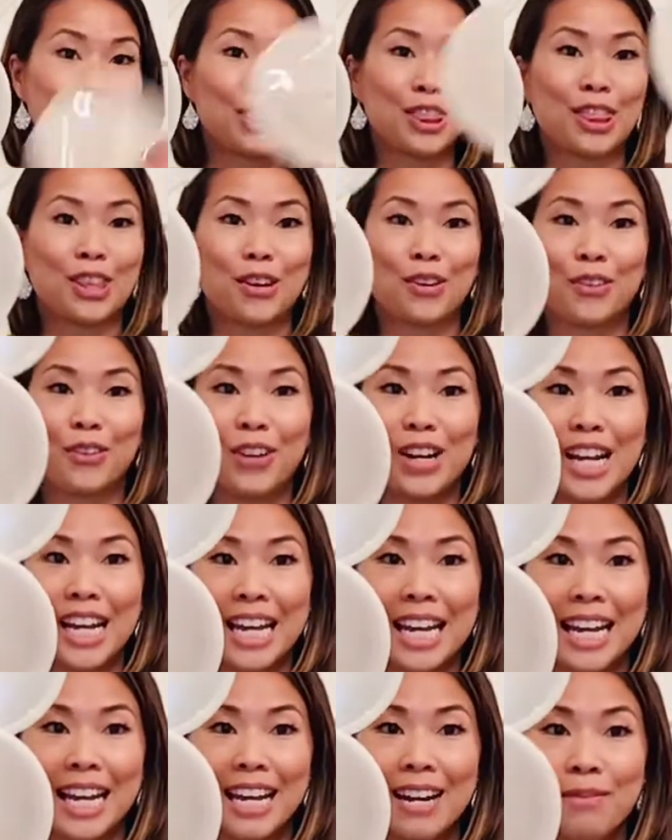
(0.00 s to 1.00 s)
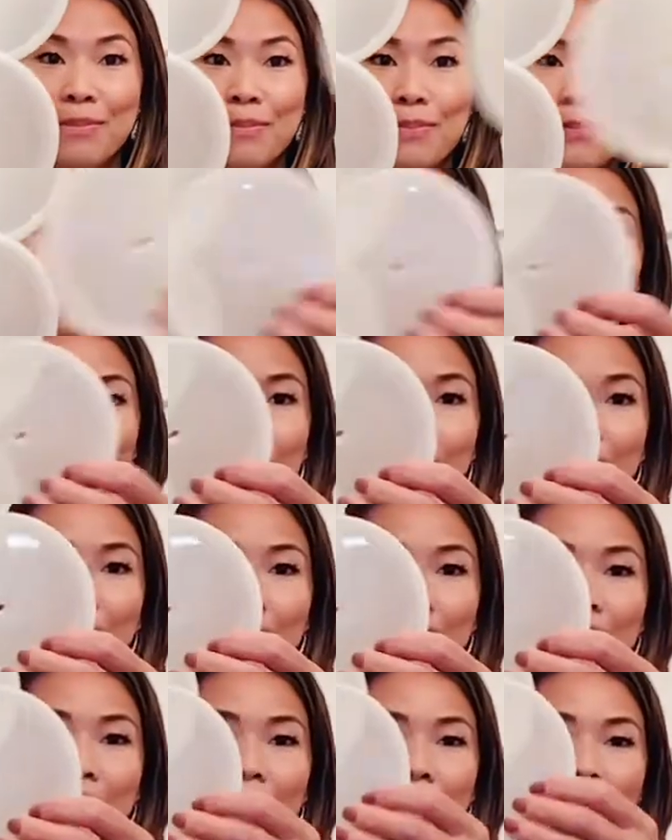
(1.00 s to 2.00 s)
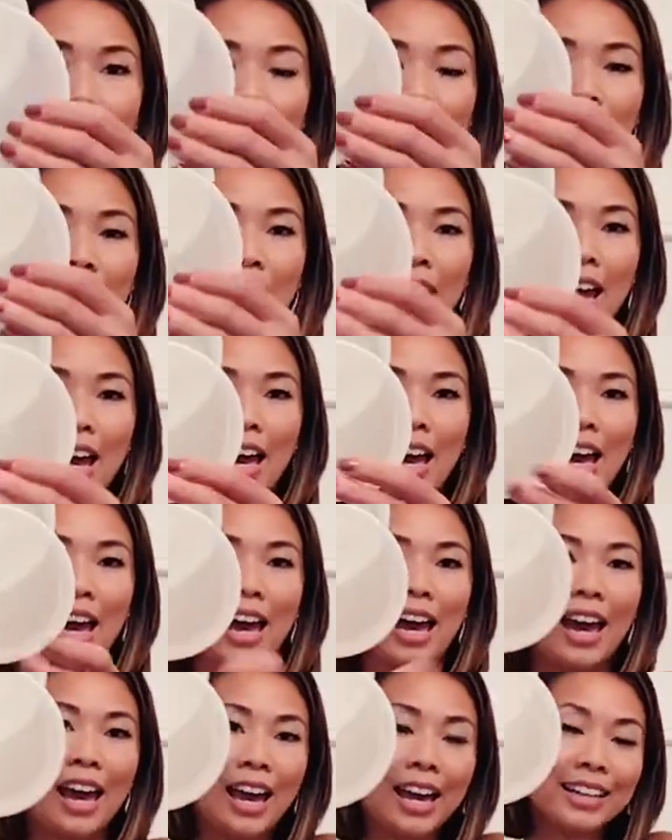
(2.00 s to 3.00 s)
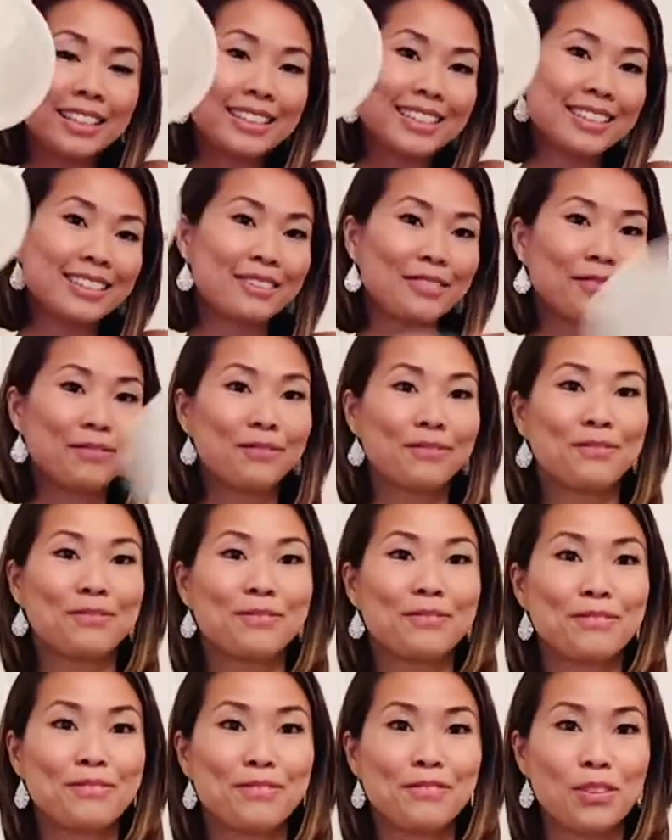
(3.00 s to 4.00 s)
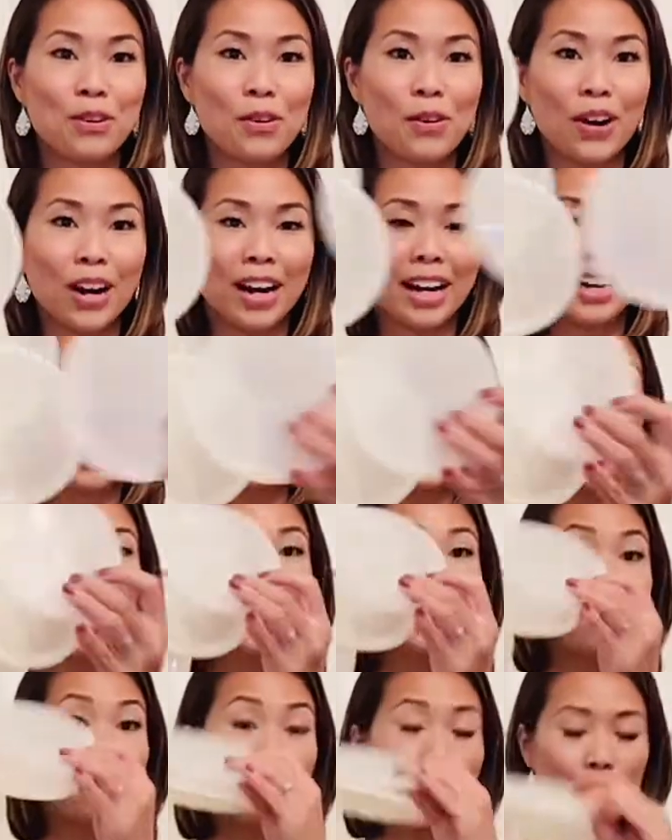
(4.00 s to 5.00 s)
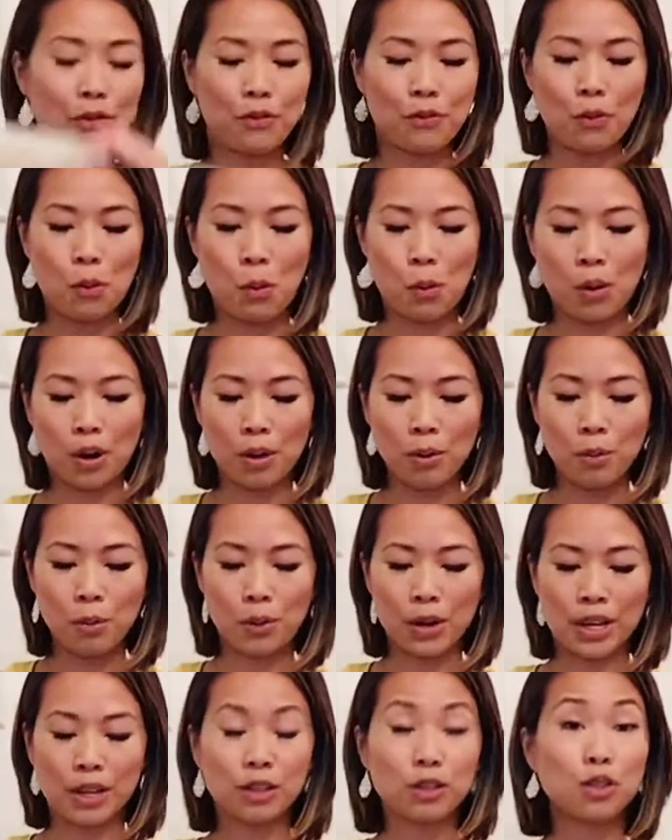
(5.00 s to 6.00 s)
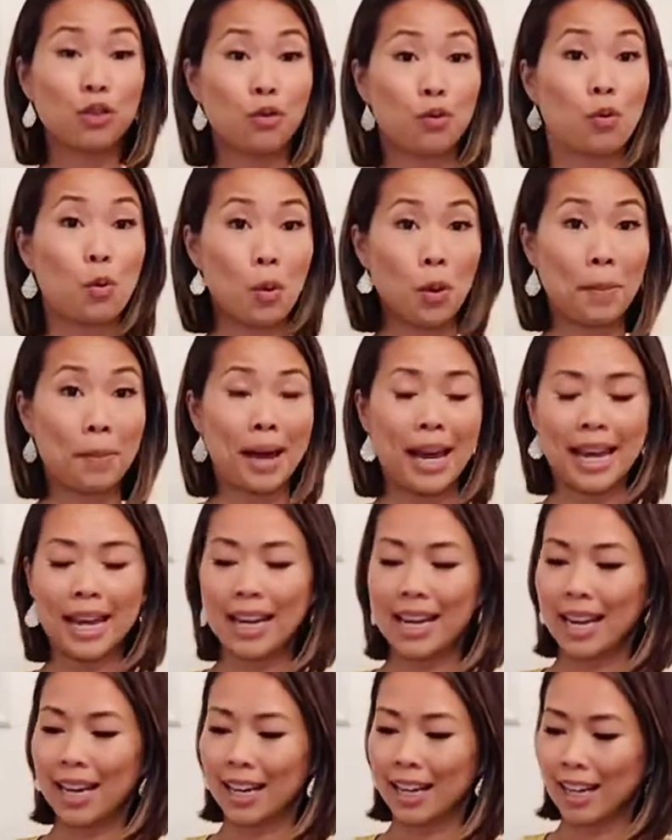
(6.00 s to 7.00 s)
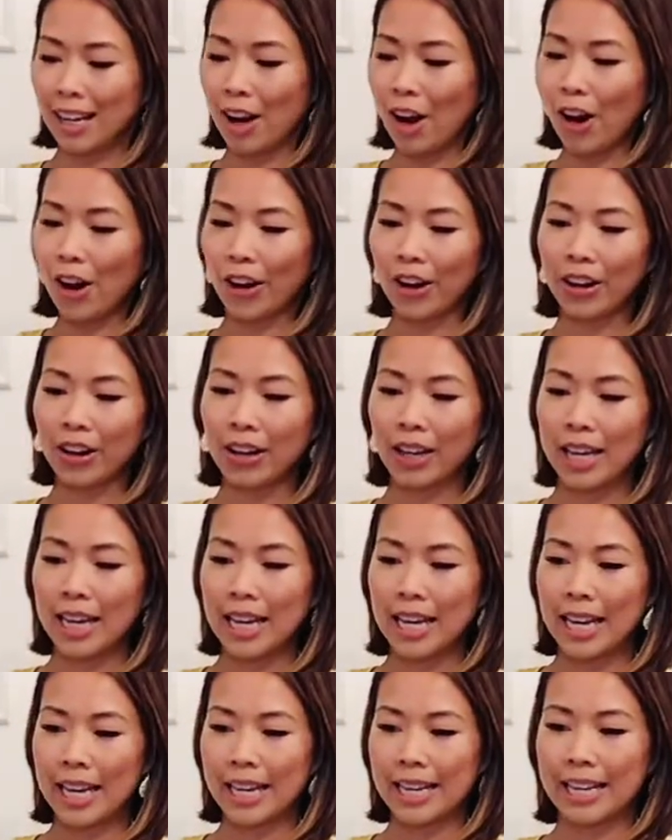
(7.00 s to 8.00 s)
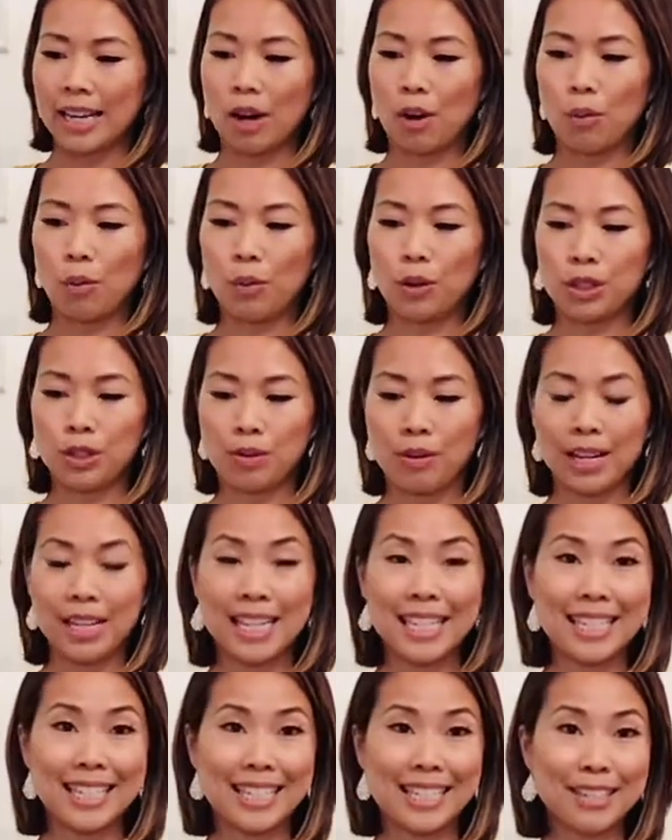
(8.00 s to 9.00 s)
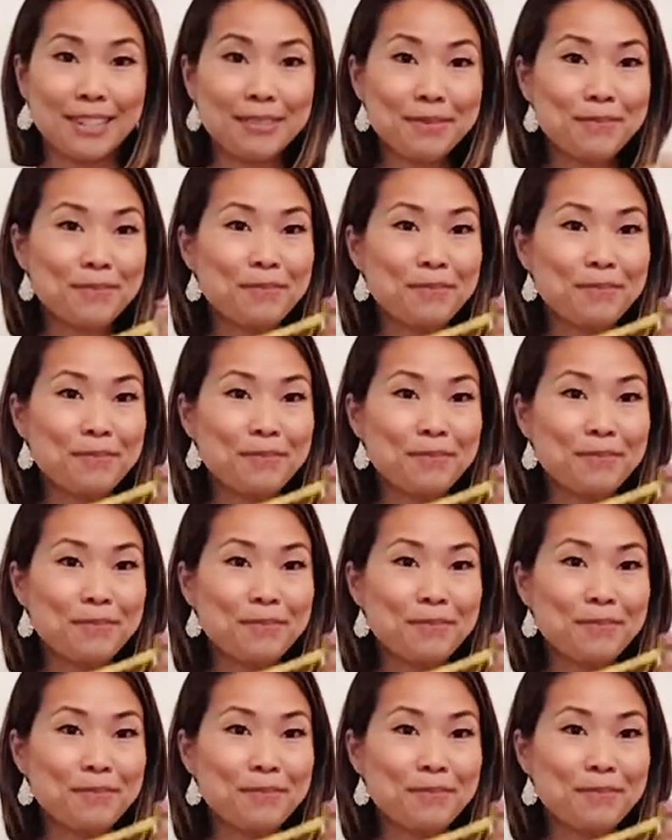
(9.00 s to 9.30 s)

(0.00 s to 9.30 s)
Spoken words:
three, and four. I have four wheels for my car. Now, what do I need to do?